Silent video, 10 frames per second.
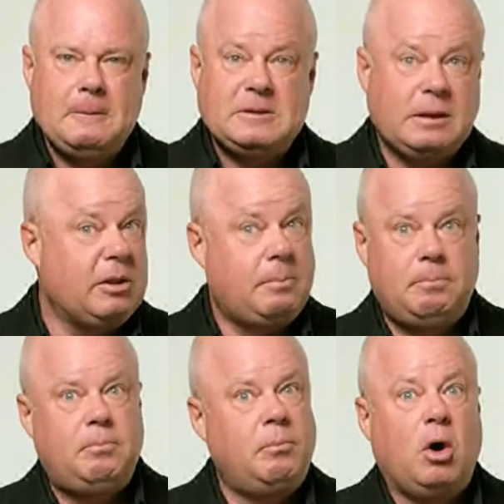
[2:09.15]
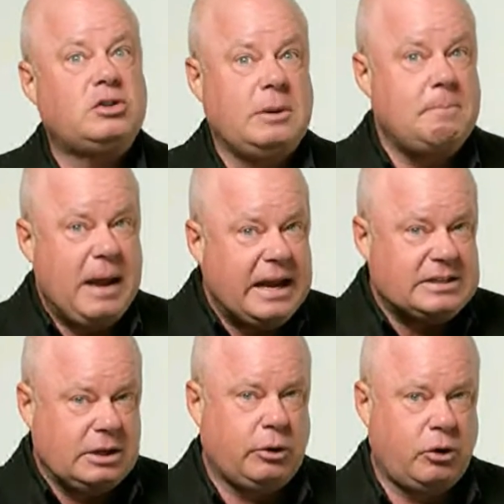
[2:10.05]
Some of the most
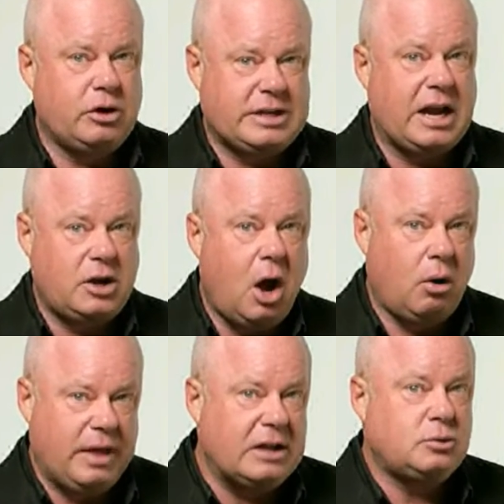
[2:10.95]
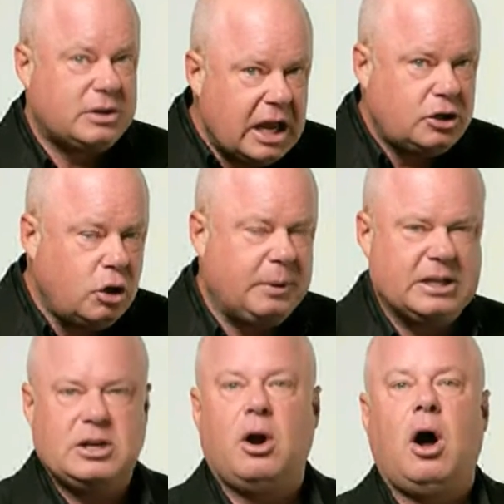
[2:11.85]
amazing recruiters I know, that's what they do,
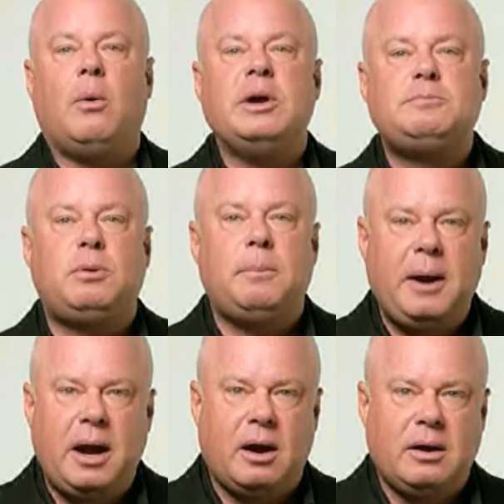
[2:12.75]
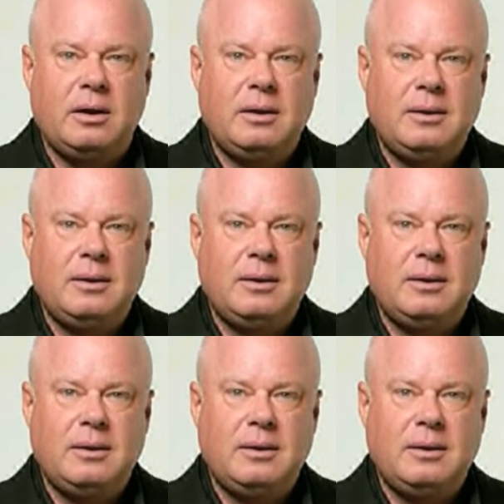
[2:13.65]
because they're always prepared.